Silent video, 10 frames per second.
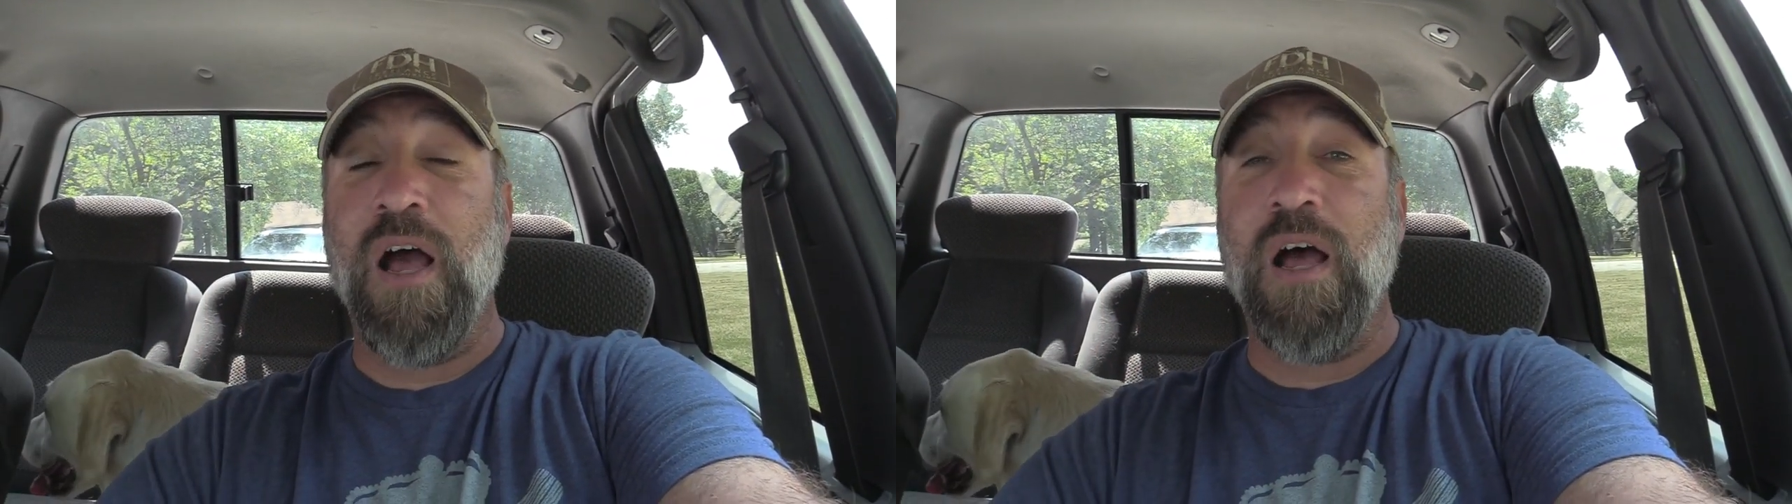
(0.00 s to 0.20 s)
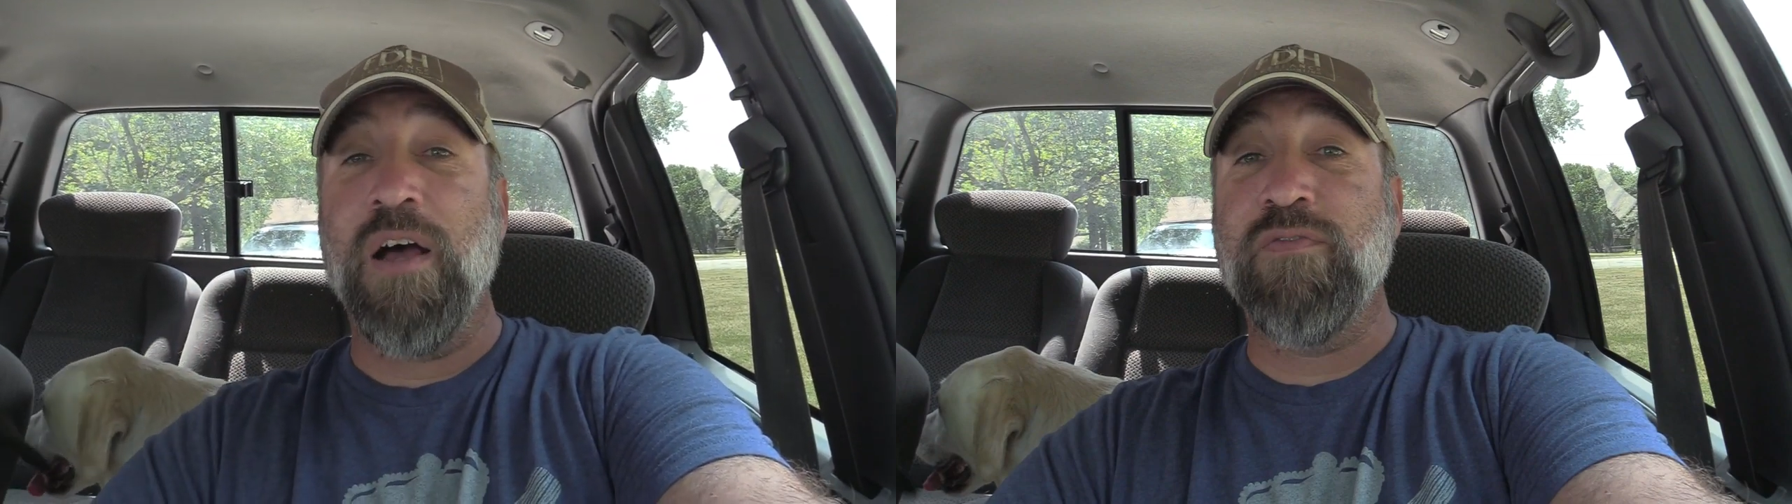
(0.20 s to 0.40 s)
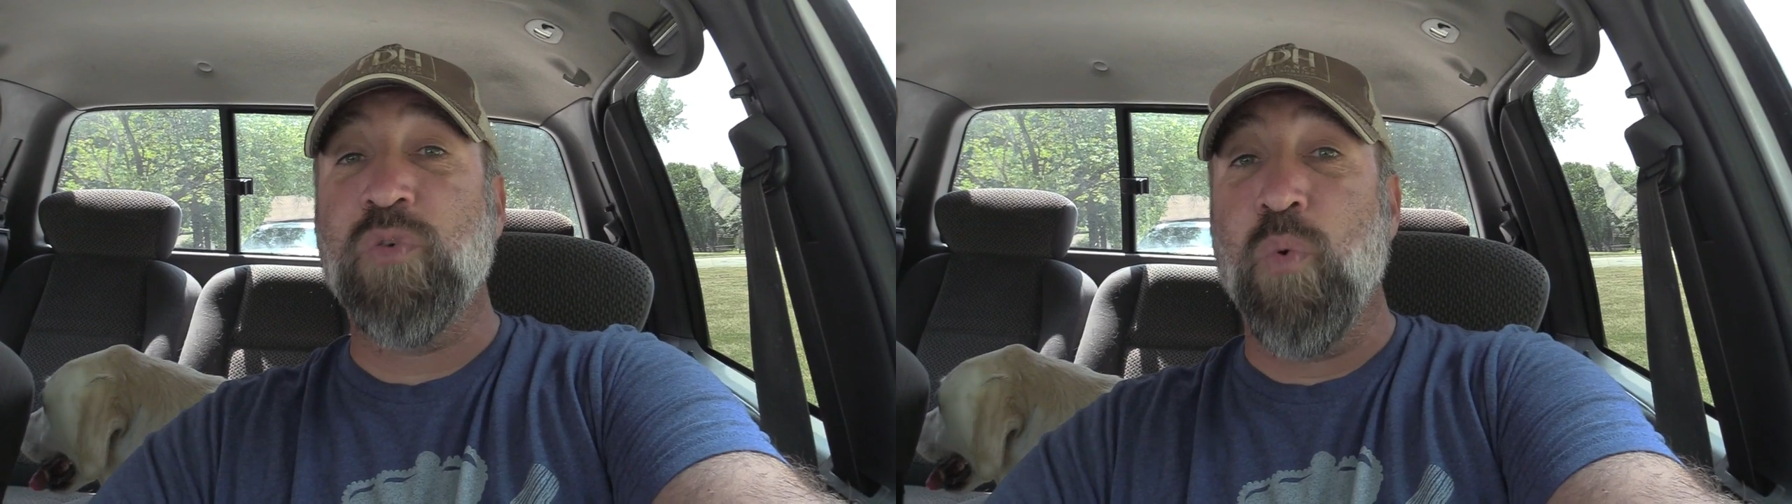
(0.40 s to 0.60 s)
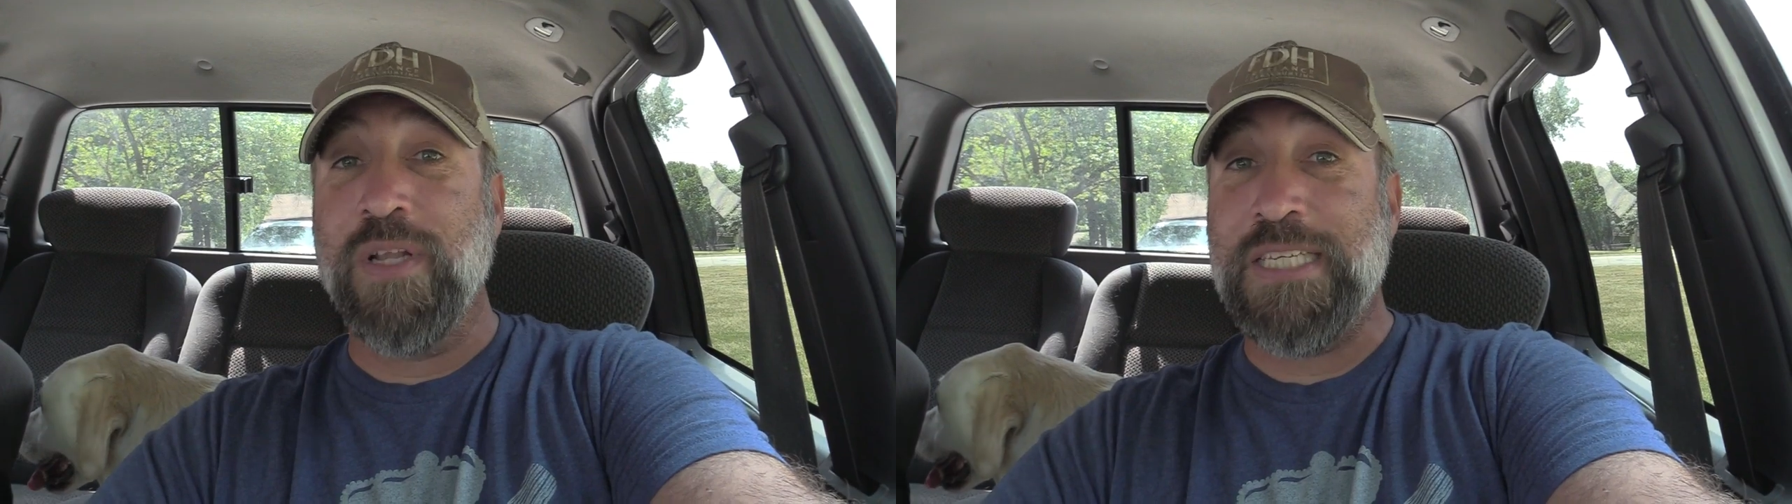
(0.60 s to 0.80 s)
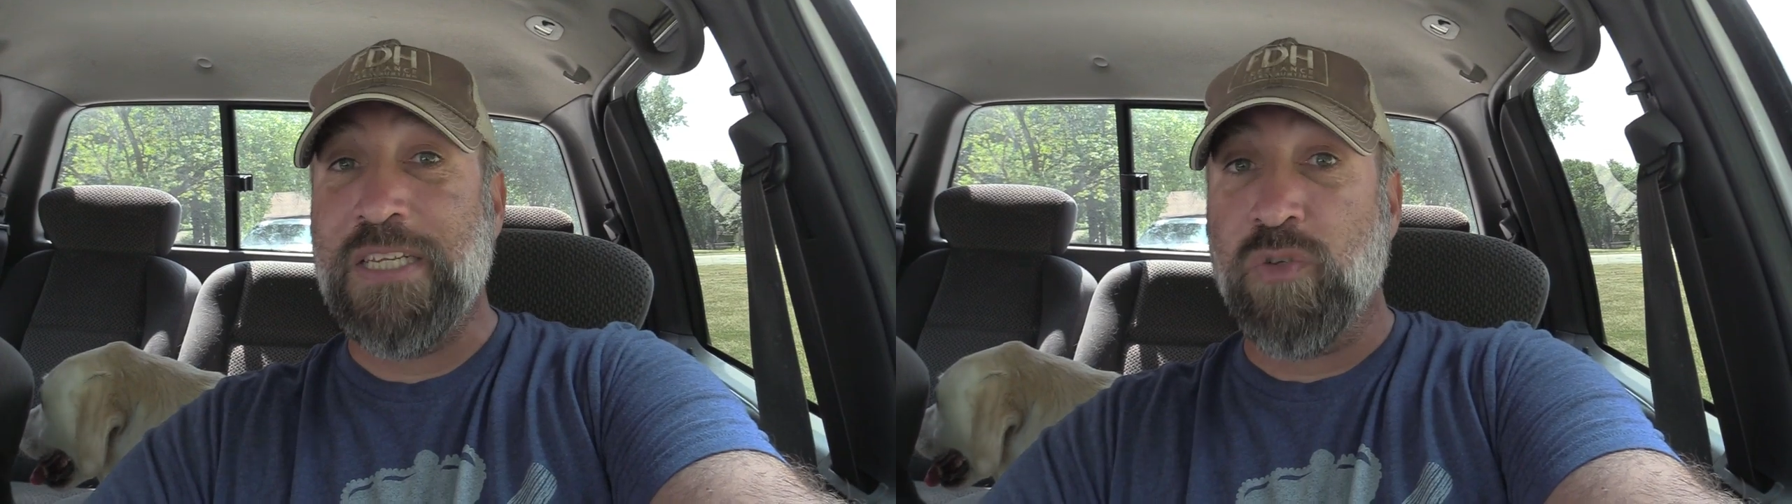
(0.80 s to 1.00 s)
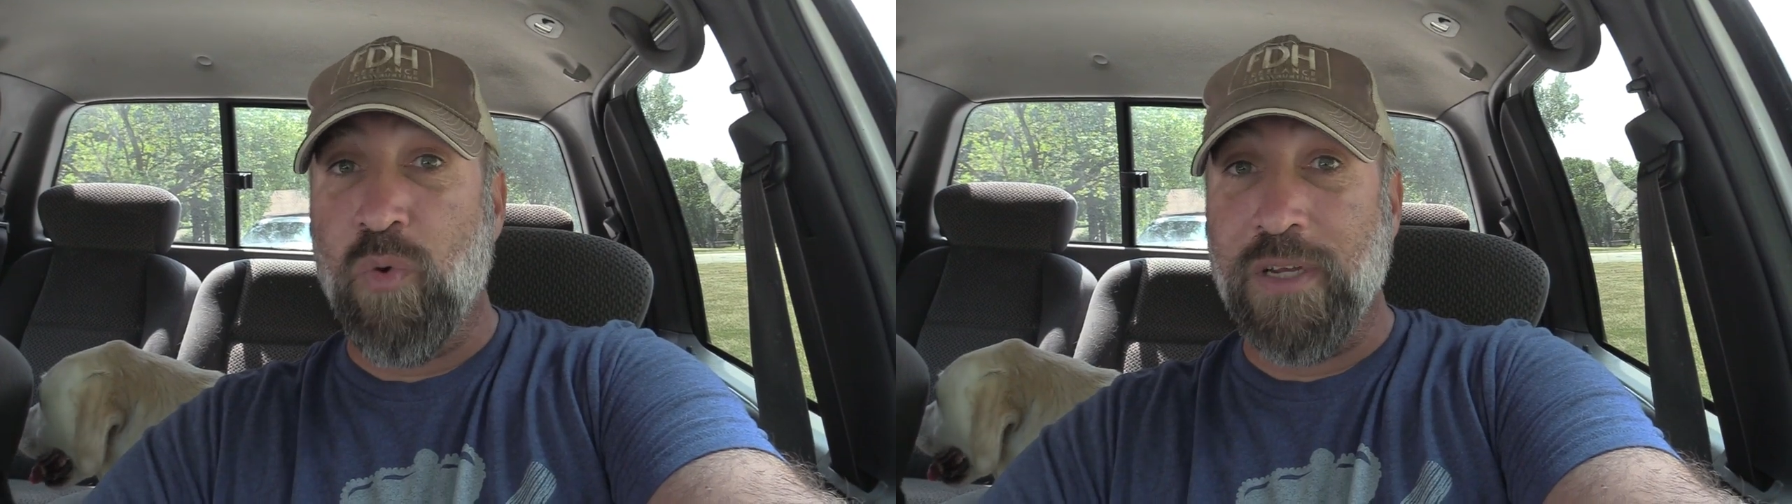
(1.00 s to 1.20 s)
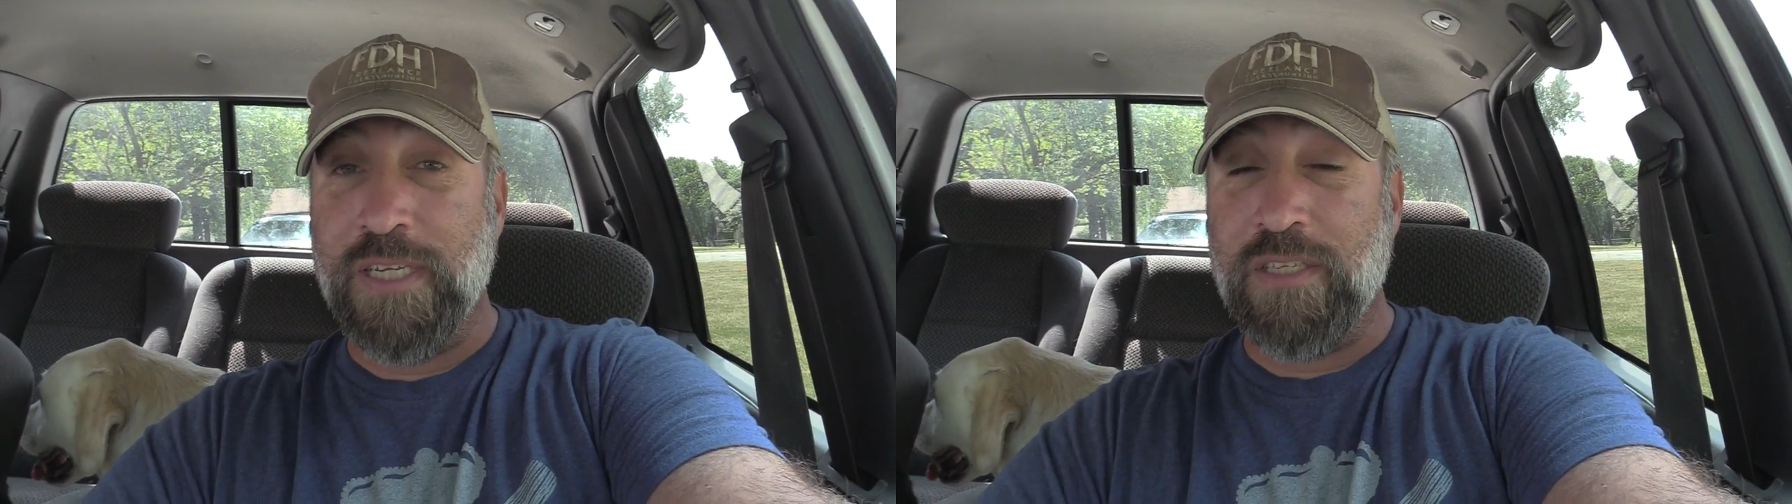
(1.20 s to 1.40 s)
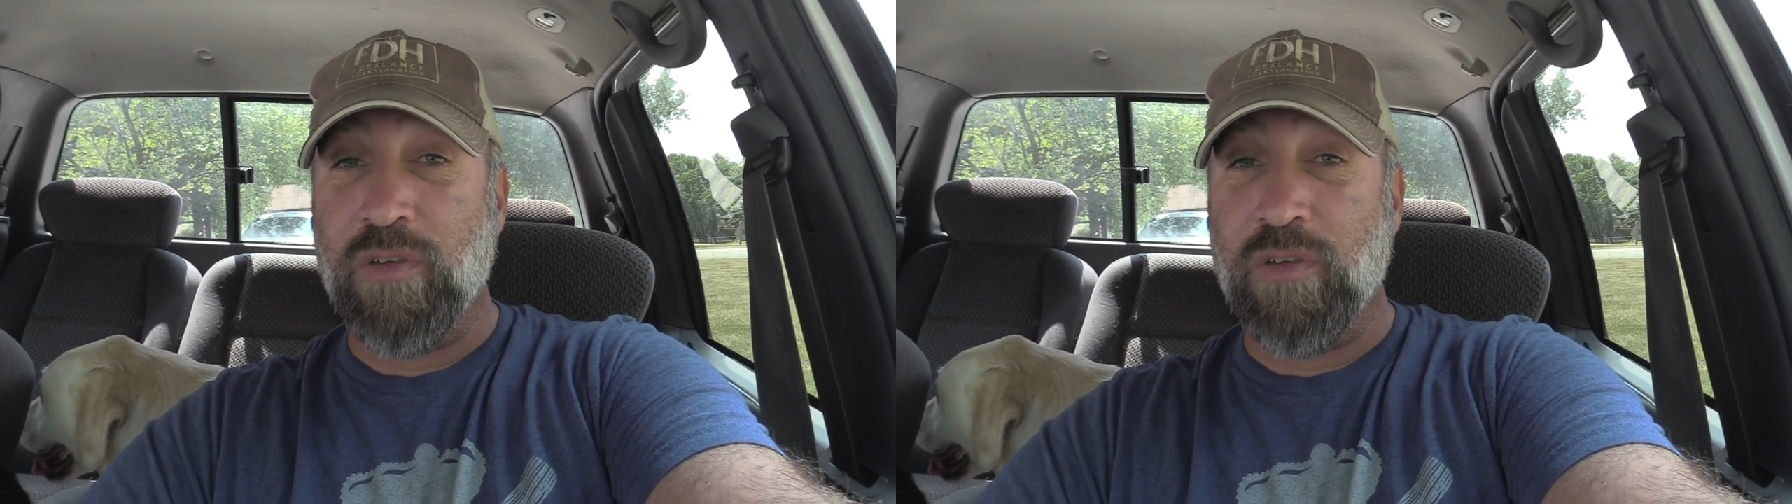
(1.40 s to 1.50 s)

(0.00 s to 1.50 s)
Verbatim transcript: of 2020.